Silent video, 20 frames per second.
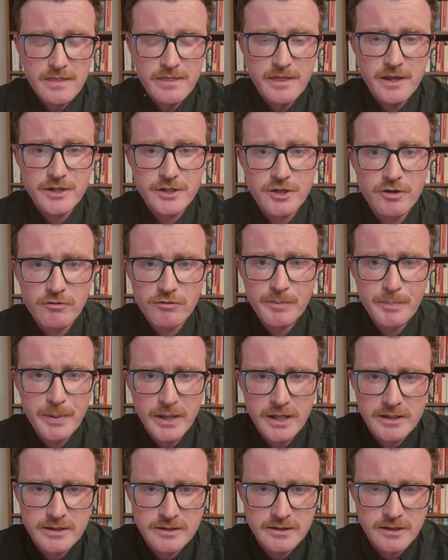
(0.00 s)
the
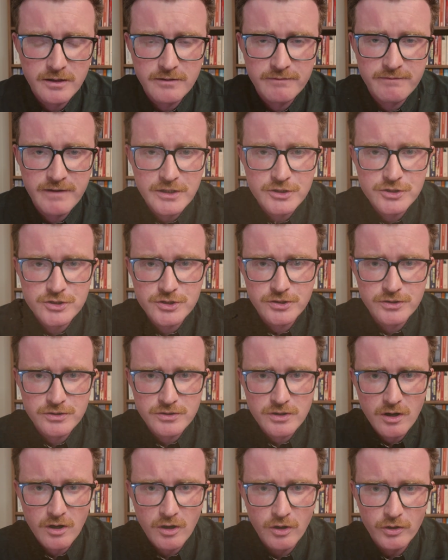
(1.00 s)
European
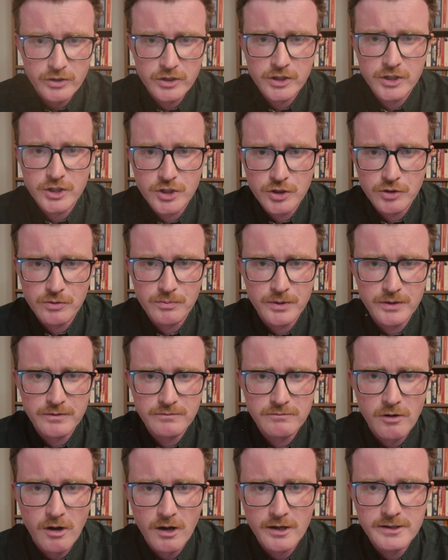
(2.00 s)
Convention on
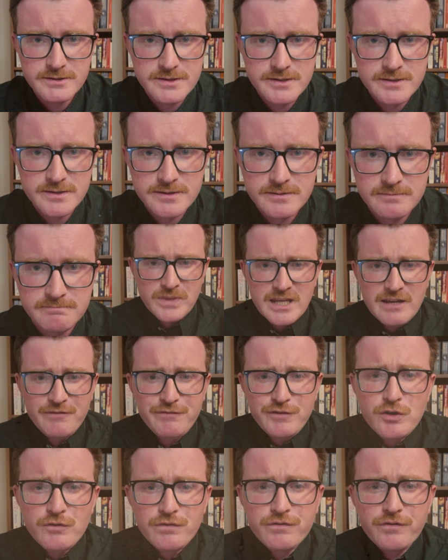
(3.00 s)
Human Rights.
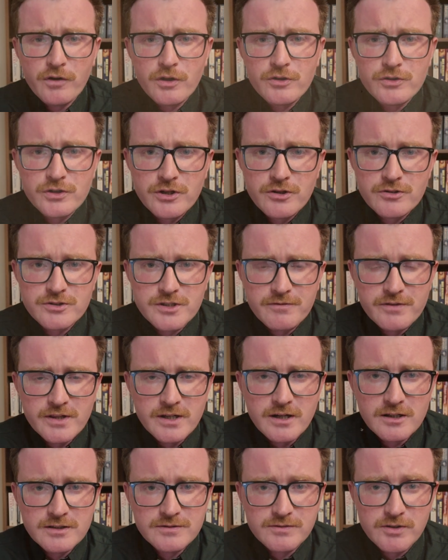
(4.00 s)
If you've followed news over the
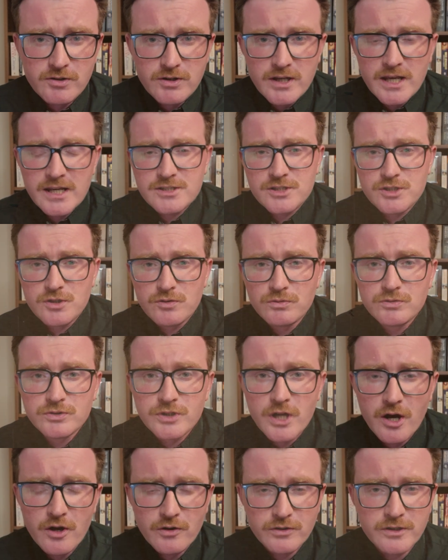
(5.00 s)
last few years, you'll
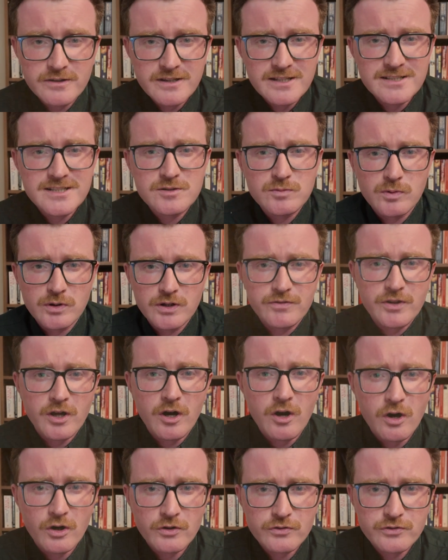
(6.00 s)
know that this is one of the
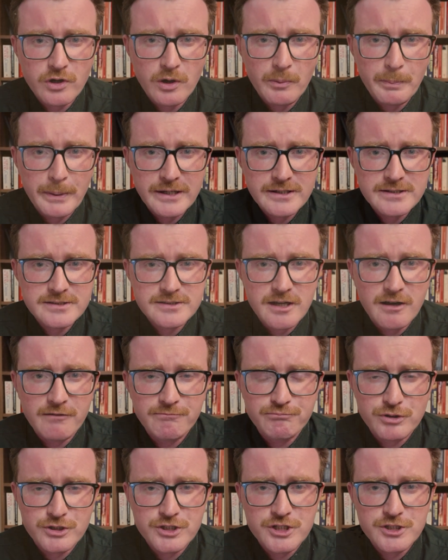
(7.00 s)
hot topics
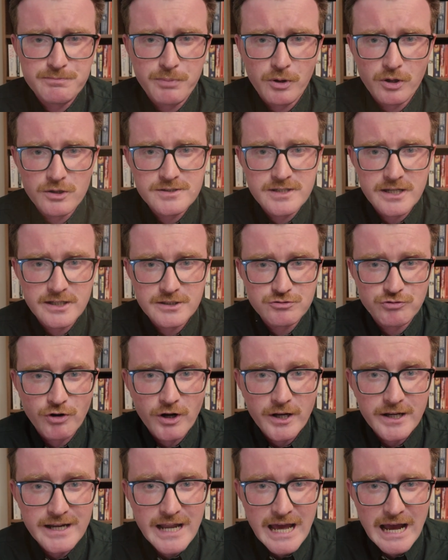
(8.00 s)
of British politics
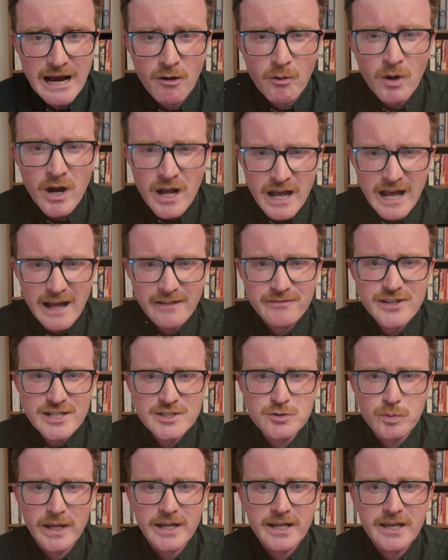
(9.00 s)
right now, and
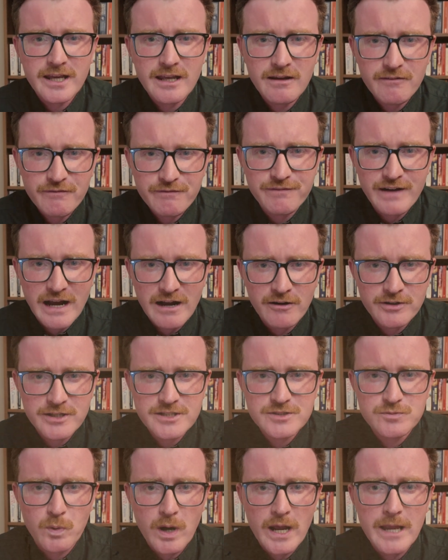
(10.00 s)
this week it found
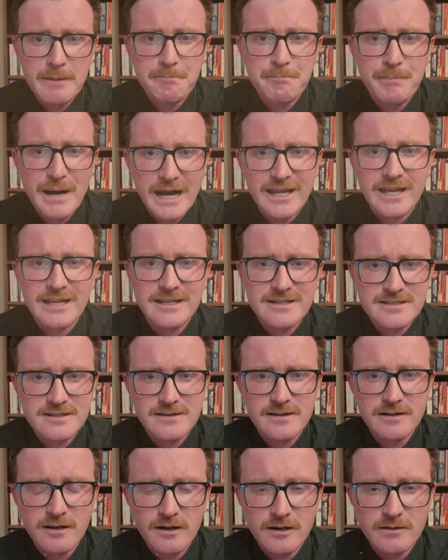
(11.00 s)
its way back into
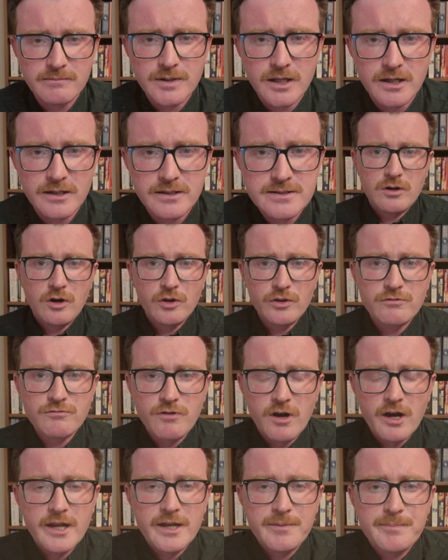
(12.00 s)
the limelight. On the
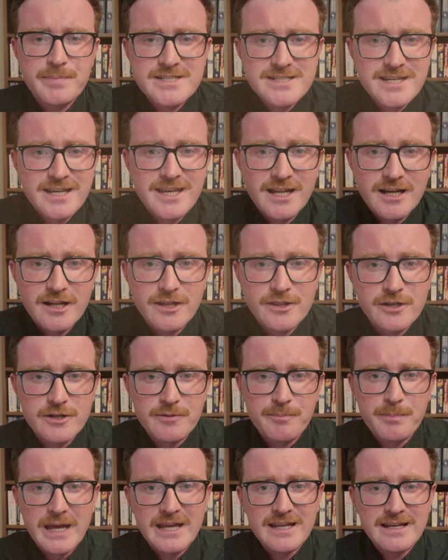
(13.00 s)
right in particular, the
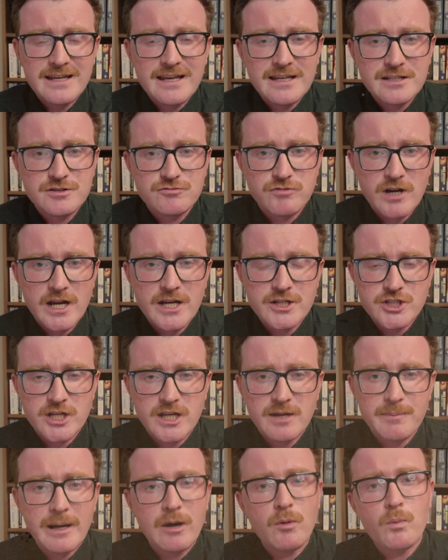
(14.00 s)
debate is
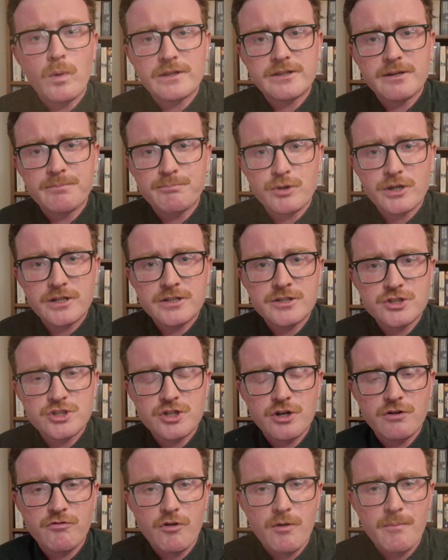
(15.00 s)
raging about whether Britain
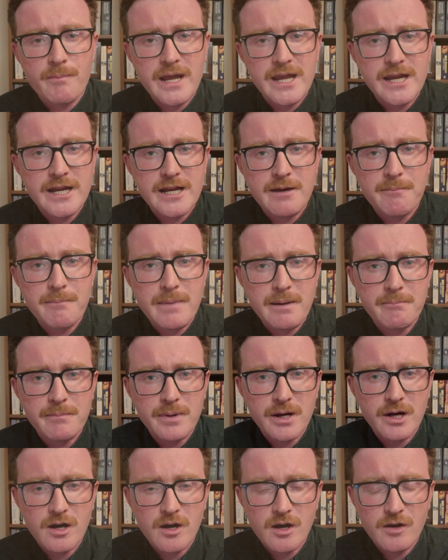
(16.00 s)
should remain a
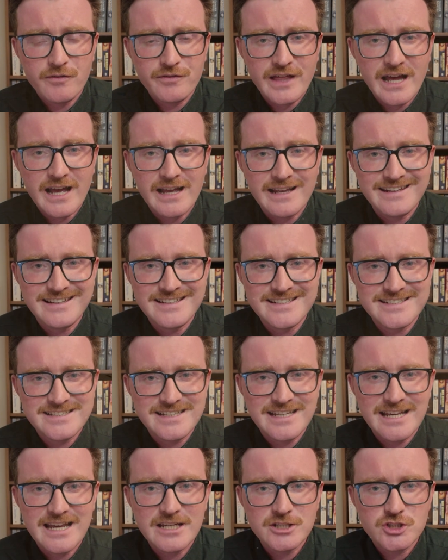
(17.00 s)
member of that
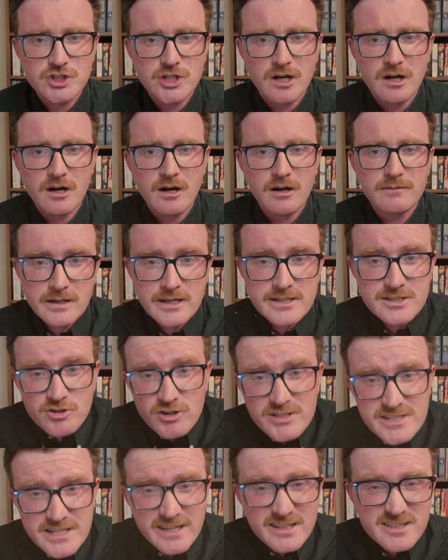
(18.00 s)
ECHR. Its
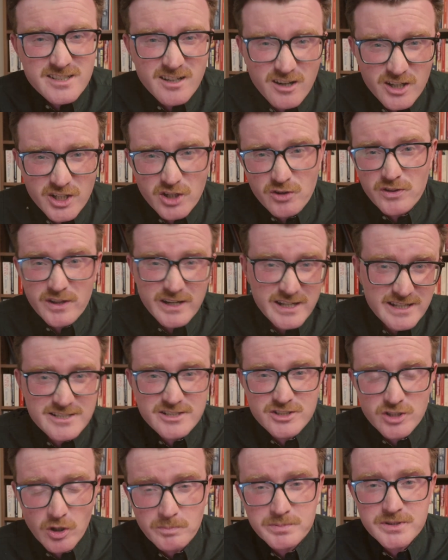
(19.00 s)
critics argue that it
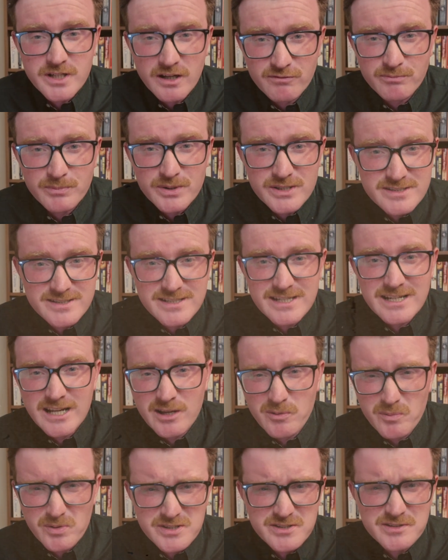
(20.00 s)
stops governments
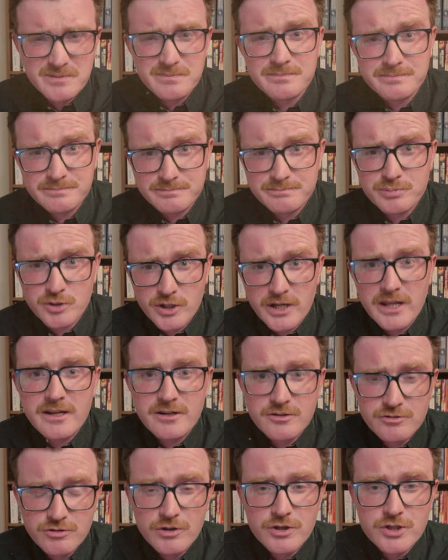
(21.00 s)
dealing with some
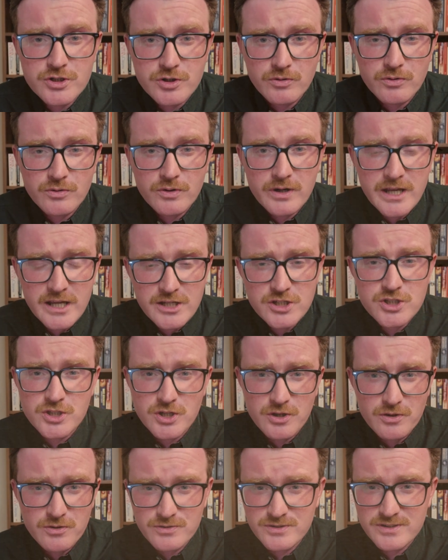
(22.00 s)
pretty crucial
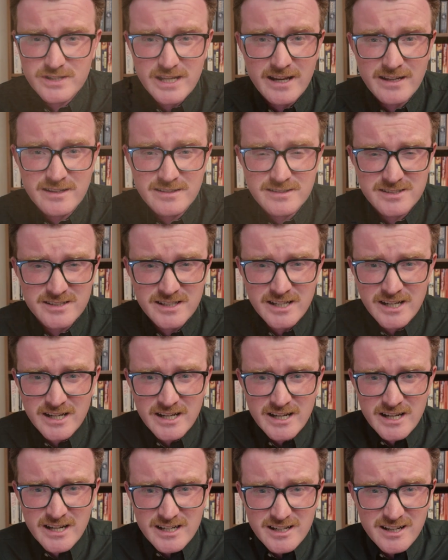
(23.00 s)
issues, things
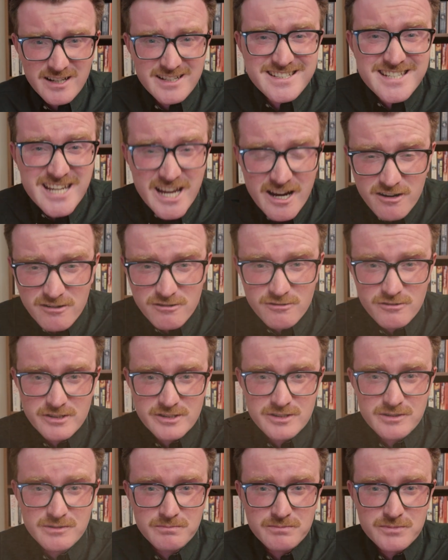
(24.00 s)
like
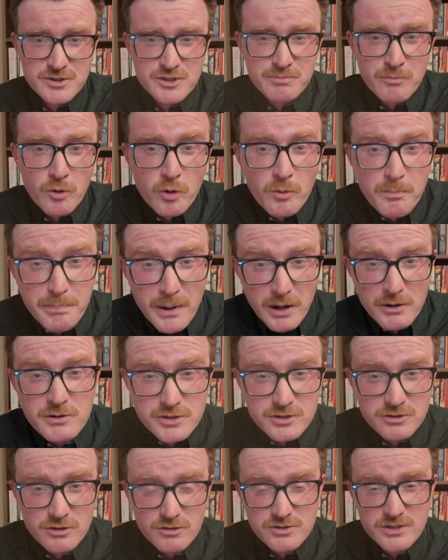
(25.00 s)
terrorism, small
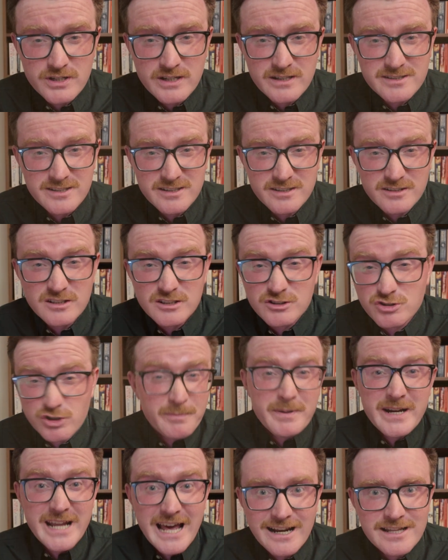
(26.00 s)
boats crossings, and
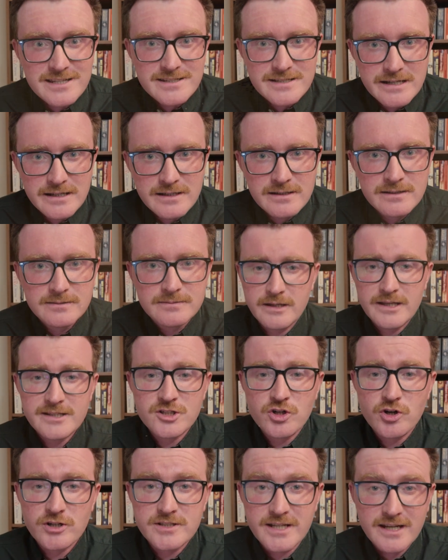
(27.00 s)
criminality.
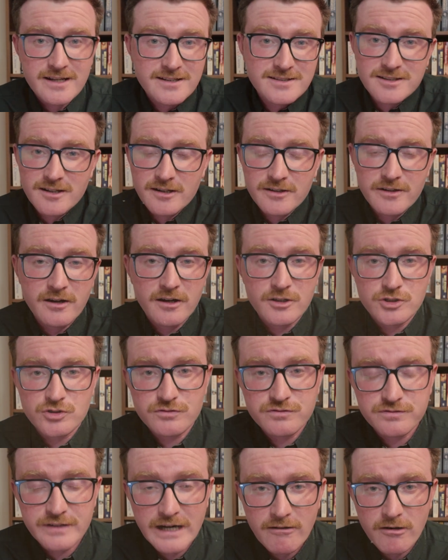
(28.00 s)
Its critics like
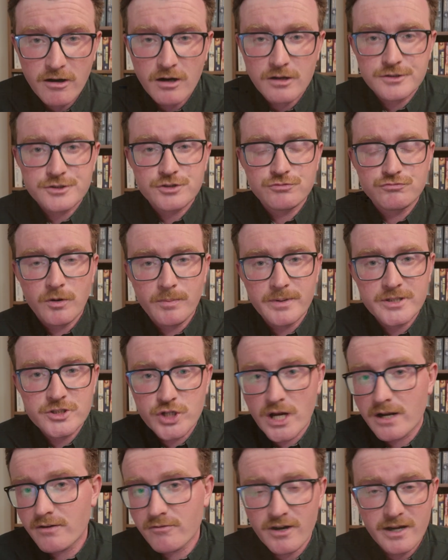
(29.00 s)
Nigel Farage, Robert
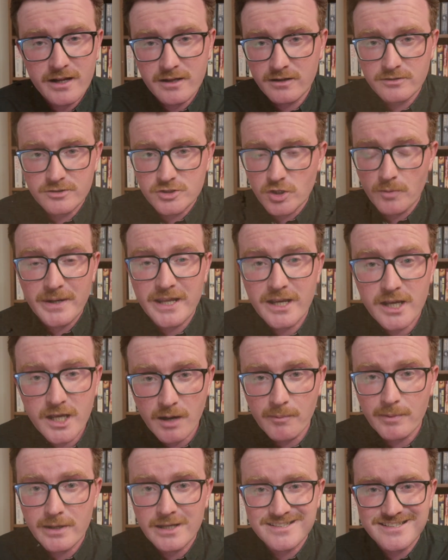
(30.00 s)
Jenrick and Dominic
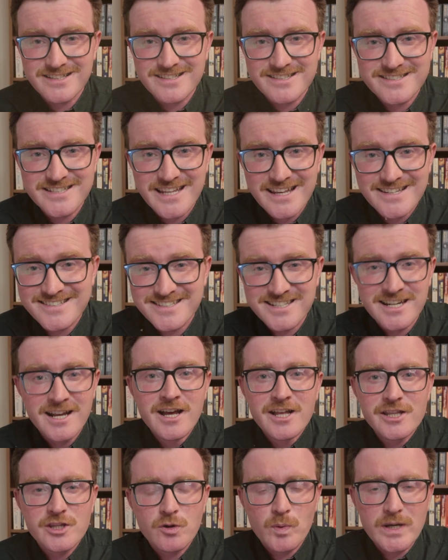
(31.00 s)
Cummings
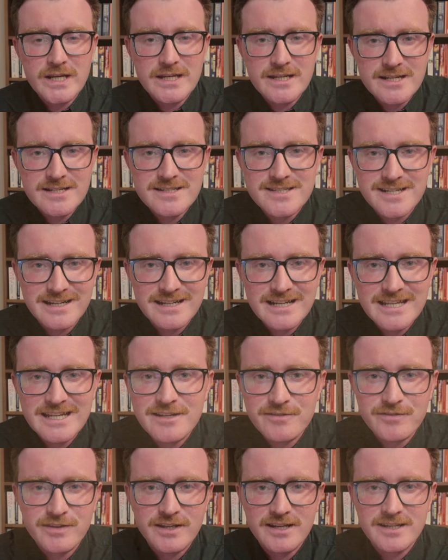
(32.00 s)
insist that we need to
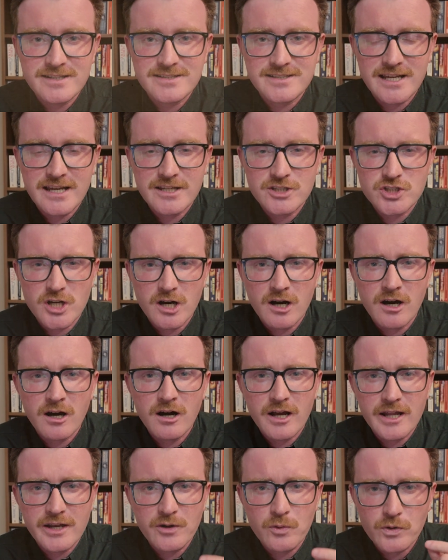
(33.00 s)
leave the
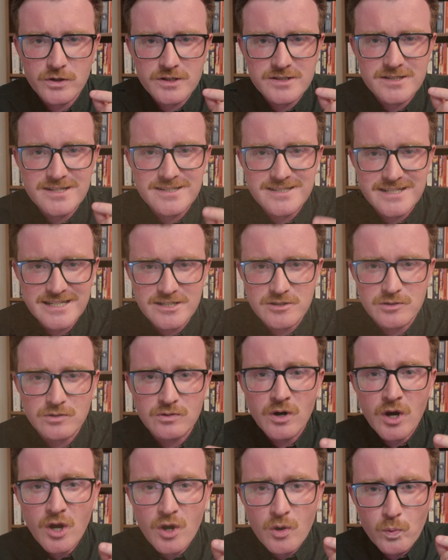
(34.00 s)
ECHR in order to
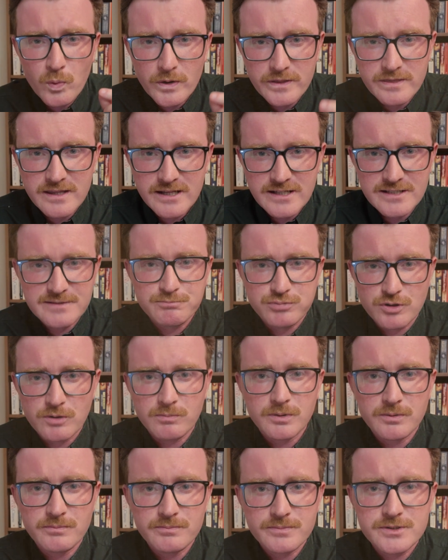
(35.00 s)
deal with these
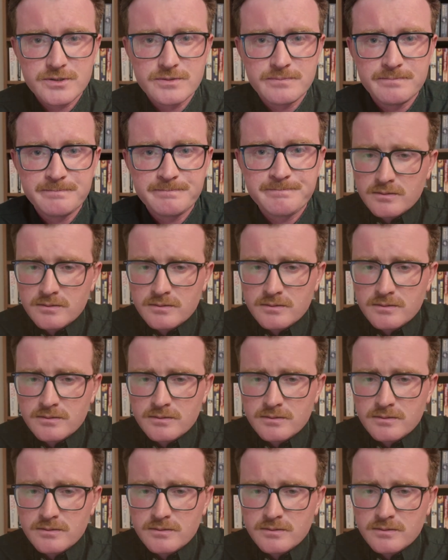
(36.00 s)
problems.